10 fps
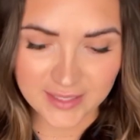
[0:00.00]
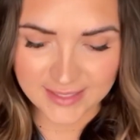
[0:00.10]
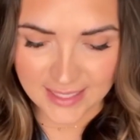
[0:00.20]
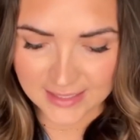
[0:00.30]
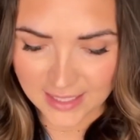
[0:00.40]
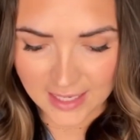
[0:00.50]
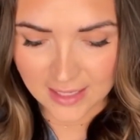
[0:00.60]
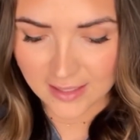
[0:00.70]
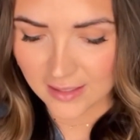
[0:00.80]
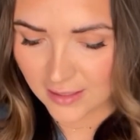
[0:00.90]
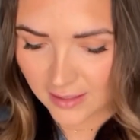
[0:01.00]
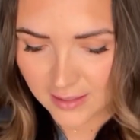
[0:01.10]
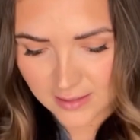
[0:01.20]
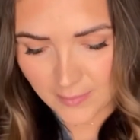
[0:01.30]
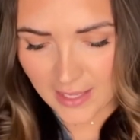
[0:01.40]
scent in it.
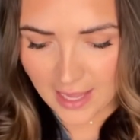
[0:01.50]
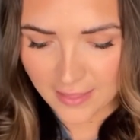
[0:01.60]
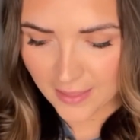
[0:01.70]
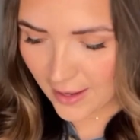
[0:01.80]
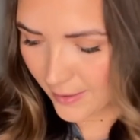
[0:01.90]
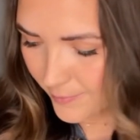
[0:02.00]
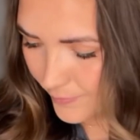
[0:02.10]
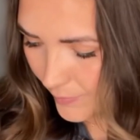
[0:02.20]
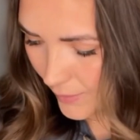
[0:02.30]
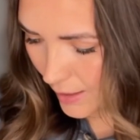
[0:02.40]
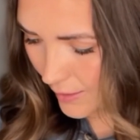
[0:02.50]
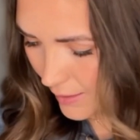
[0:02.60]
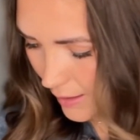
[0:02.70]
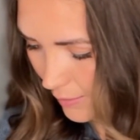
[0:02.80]
So I'm going to add that. And then on the